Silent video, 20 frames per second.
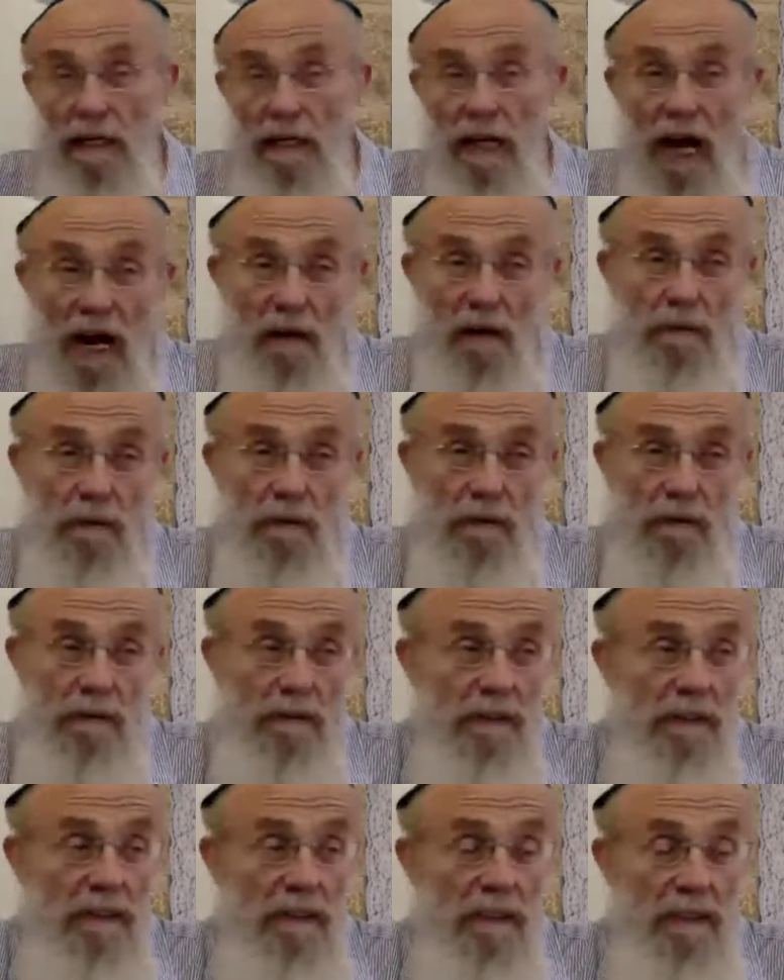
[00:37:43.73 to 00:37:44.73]
our
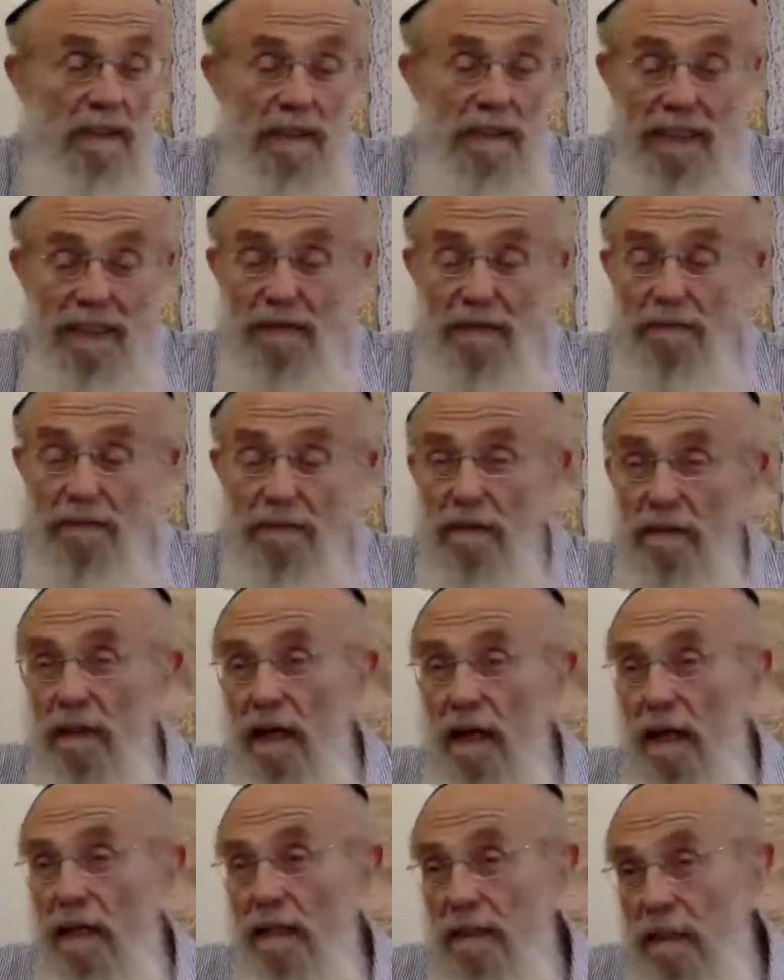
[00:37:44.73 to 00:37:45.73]
level,
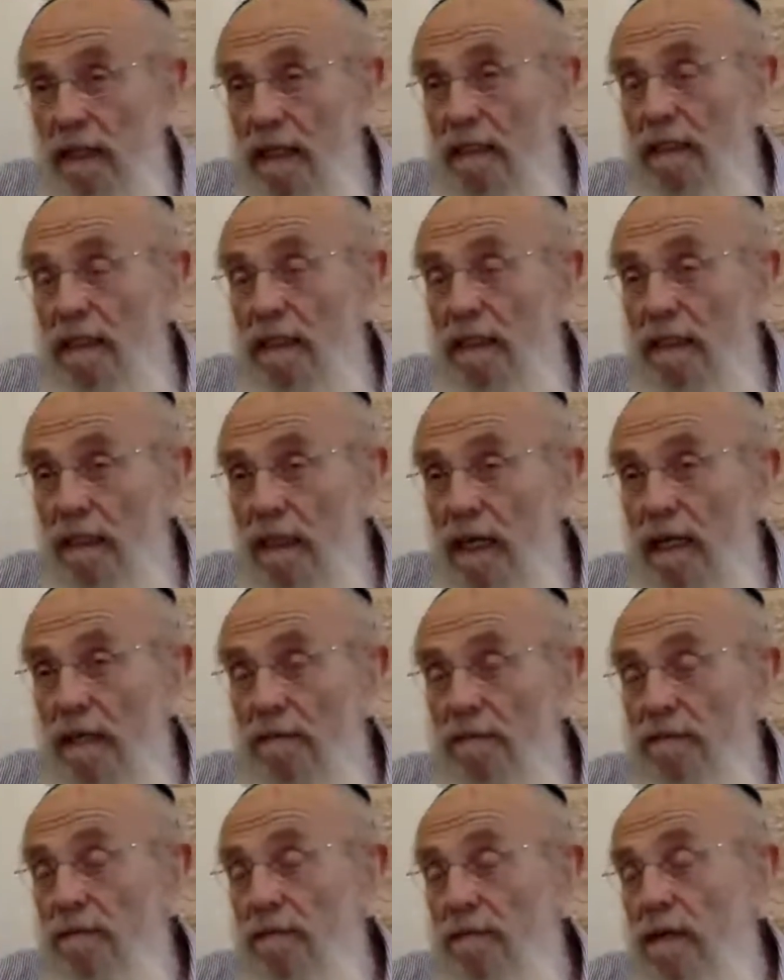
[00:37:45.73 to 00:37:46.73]
on daily life,
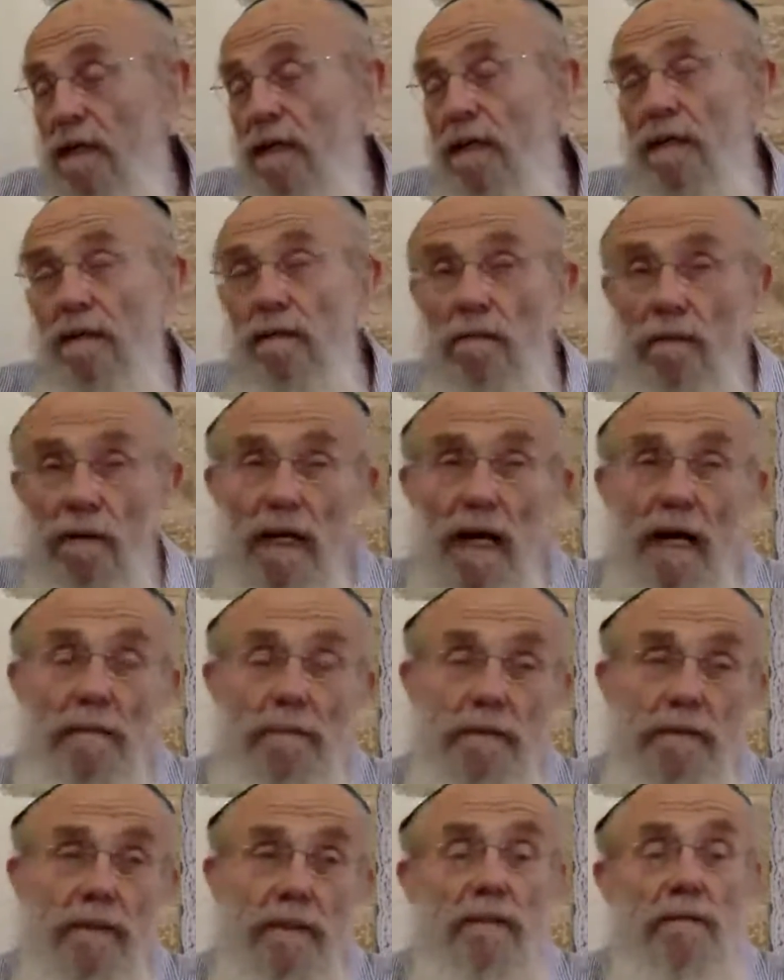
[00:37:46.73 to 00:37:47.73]
what
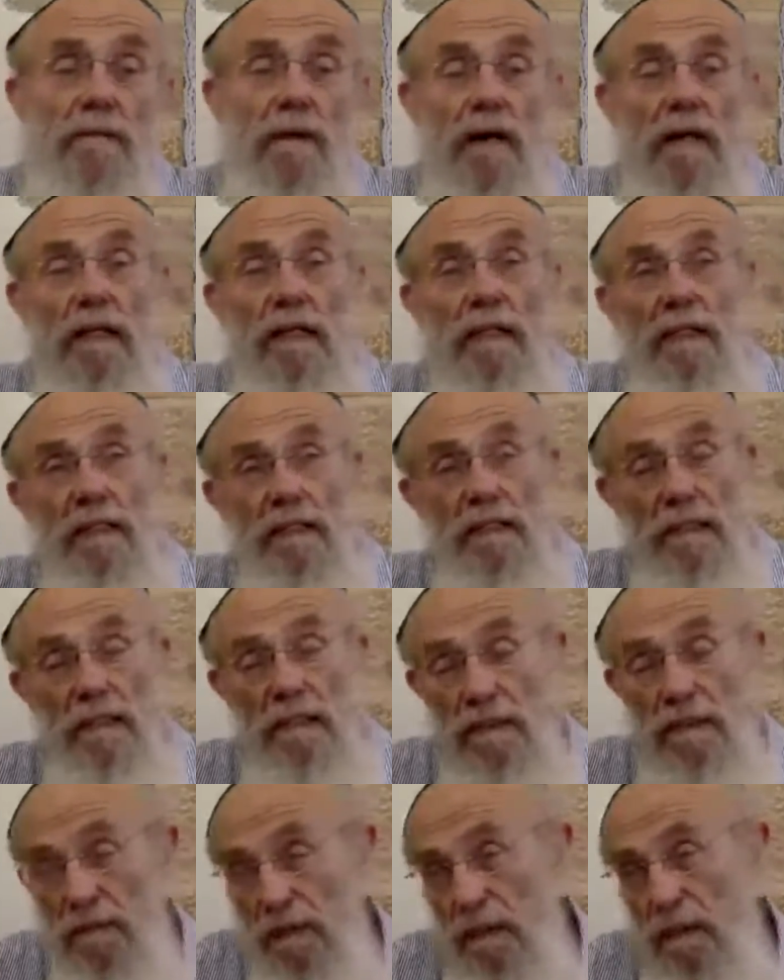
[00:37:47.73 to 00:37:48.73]
happens? You're walking in the
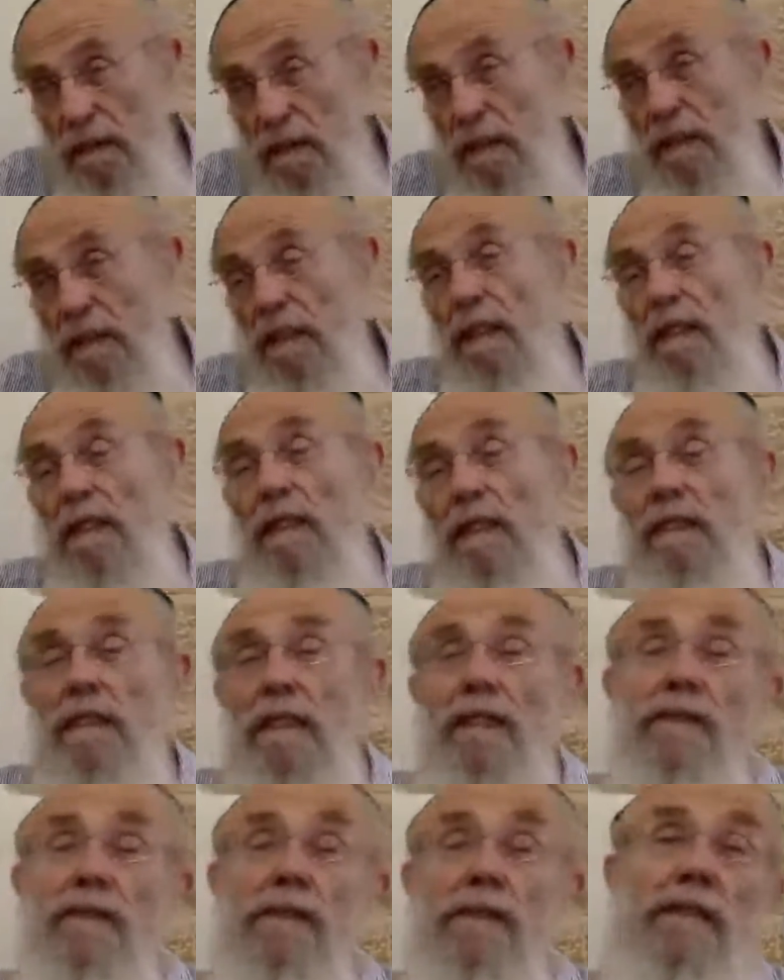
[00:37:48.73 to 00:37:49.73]
street, there
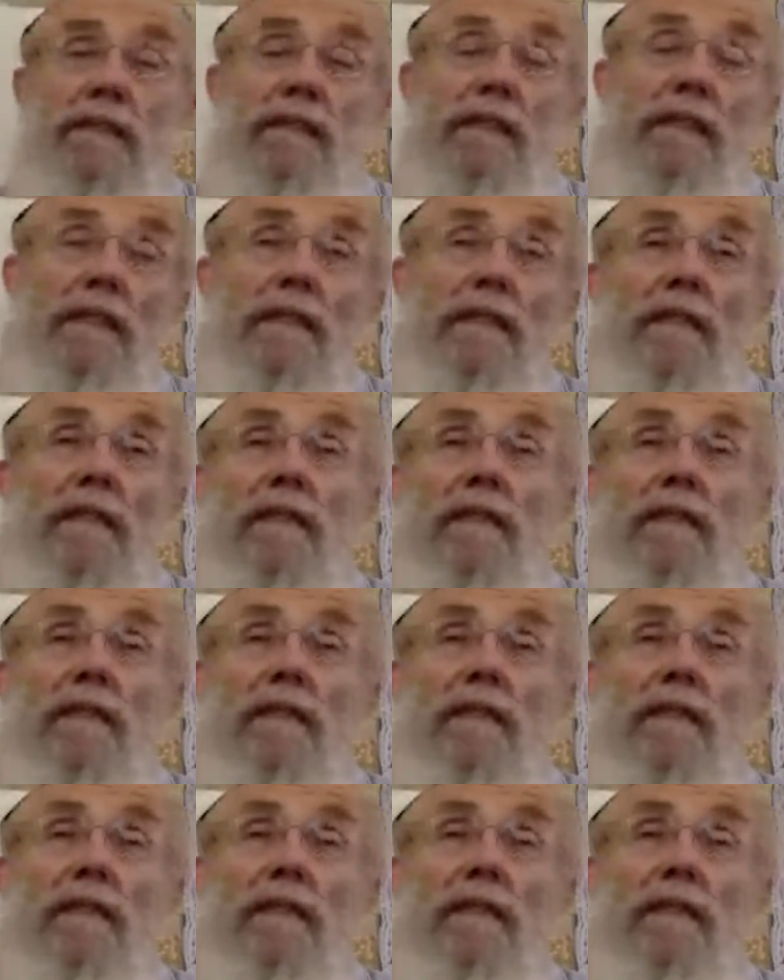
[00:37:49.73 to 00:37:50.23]
you see